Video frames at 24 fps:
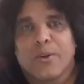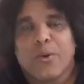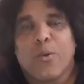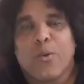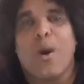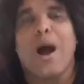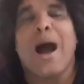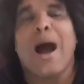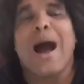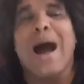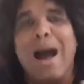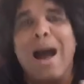
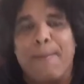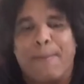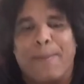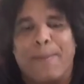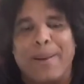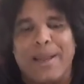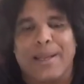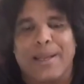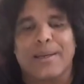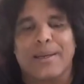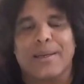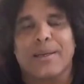
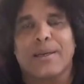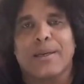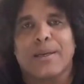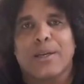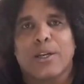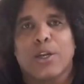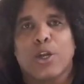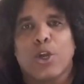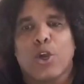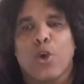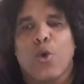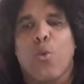happened?
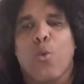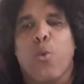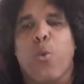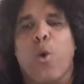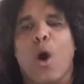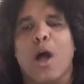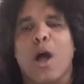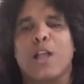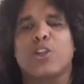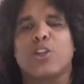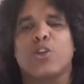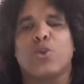
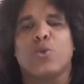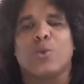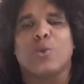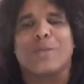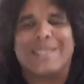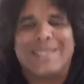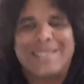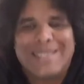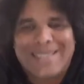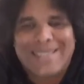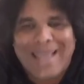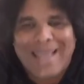What you
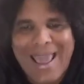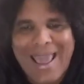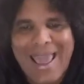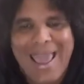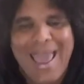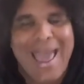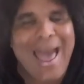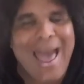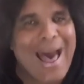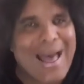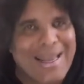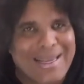say
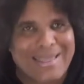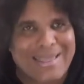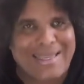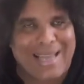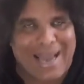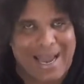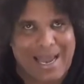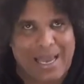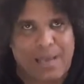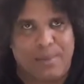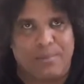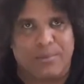at
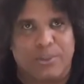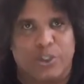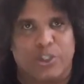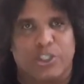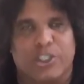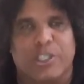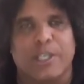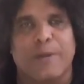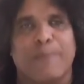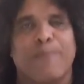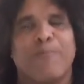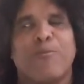times. You
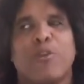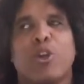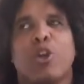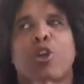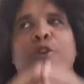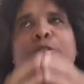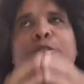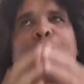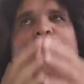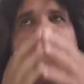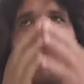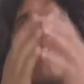see,
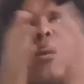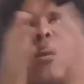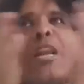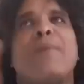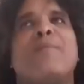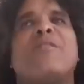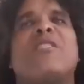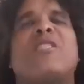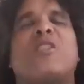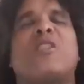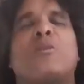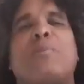freedom of
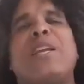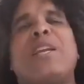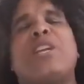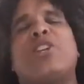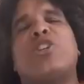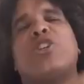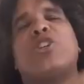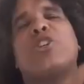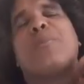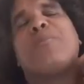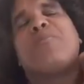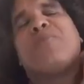
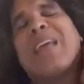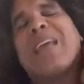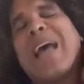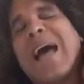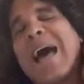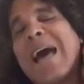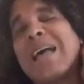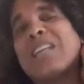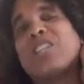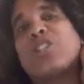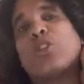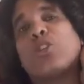speech
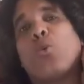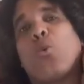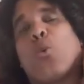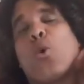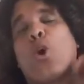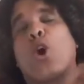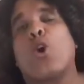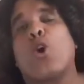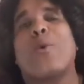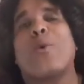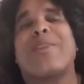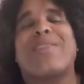has to
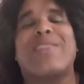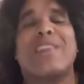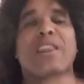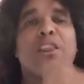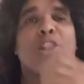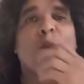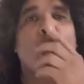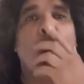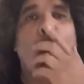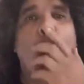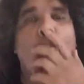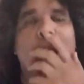work within the
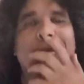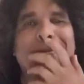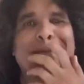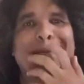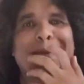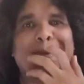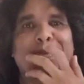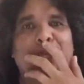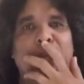context of the